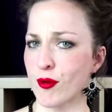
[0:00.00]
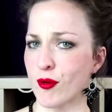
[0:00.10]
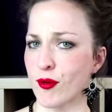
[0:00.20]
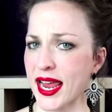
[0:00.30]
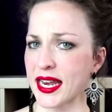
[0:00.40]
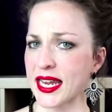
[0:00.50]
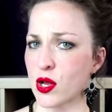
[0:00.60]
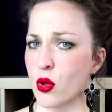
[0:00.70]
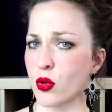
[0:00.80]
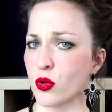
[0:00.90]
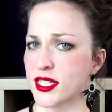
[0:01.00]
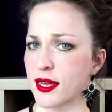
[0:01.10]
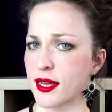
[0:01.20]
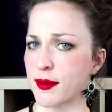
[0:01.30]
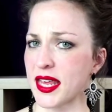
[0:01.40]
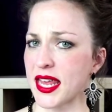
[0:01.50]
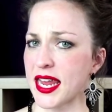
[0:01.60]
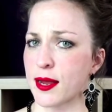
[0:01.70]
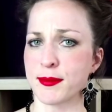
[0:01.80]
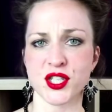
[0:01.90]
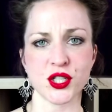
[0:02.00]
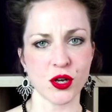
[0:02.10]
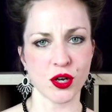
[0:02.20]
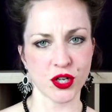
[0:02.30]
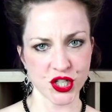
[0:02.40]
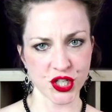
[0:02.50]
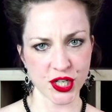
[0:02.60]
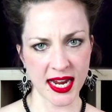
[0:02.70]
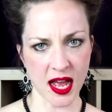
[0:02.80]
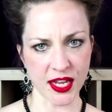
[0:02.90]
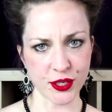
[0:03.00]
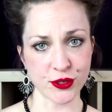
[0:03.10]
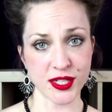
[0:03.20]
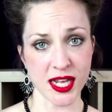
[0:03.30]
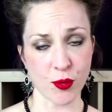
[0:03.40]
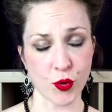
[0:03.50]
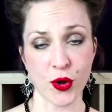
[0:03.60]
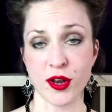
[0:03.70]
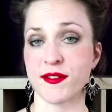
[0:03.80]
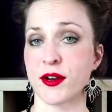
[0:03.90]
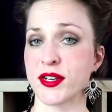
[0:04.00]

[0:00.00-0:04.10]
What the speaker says: rarely call something misogyny. I use that word very sparingly.